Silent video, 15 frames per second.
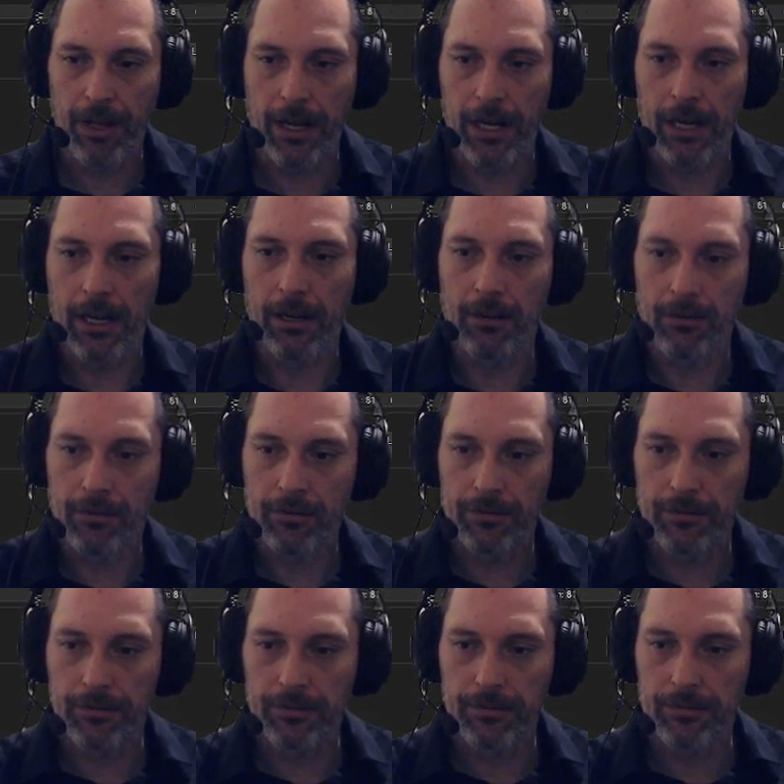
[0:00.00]
But
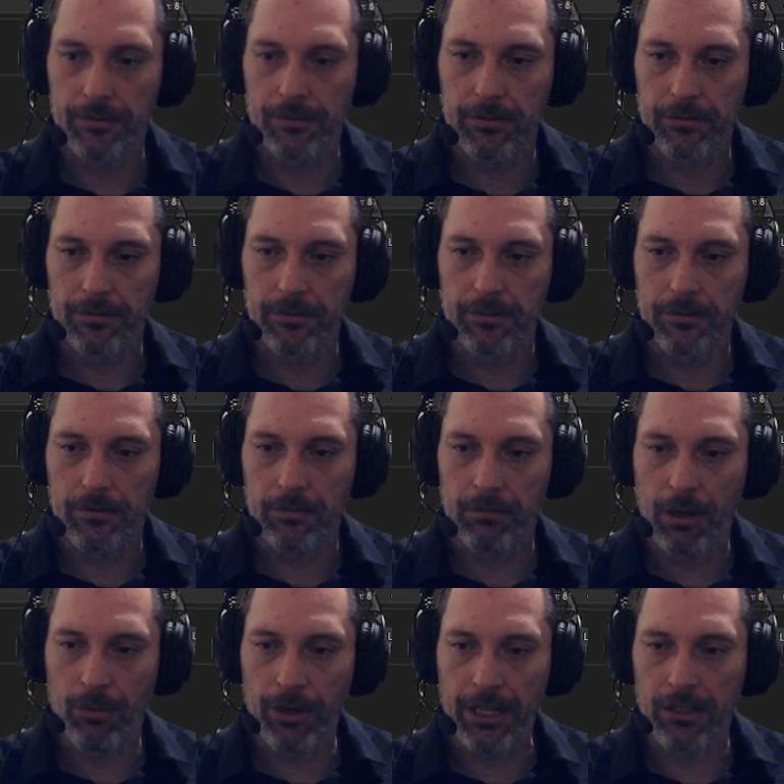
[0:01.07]

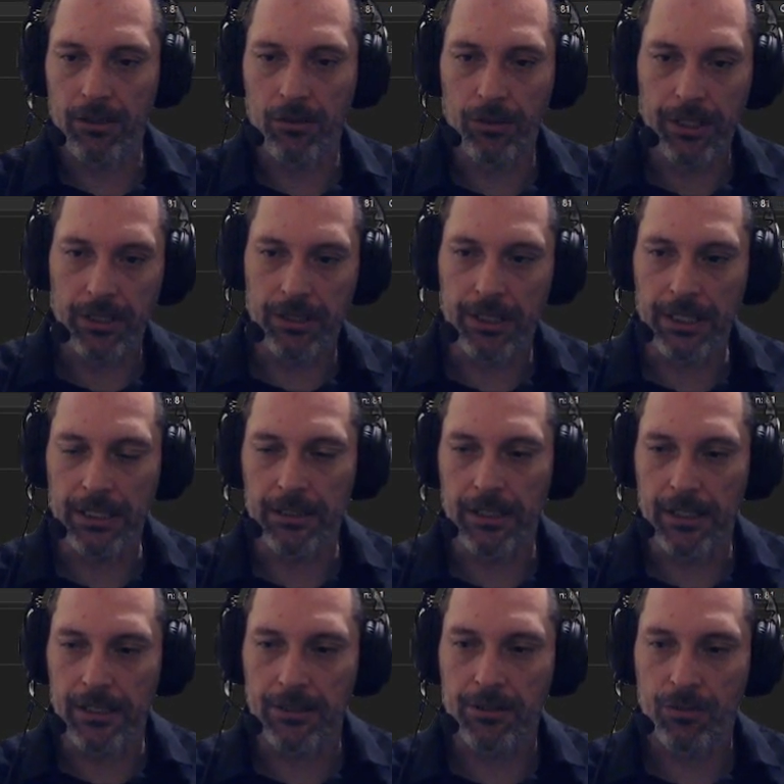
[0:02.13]
we don't need
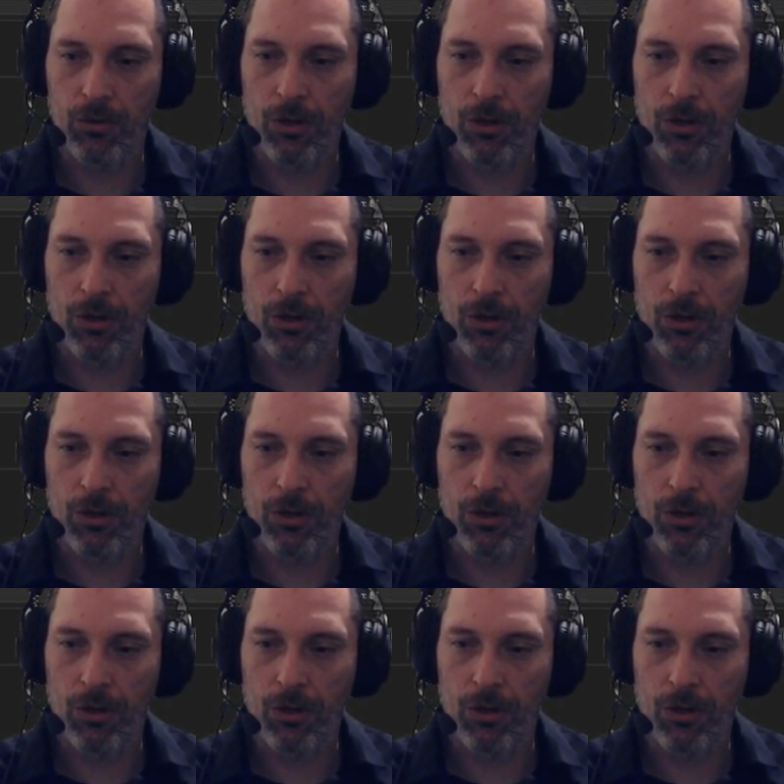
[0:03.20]
this.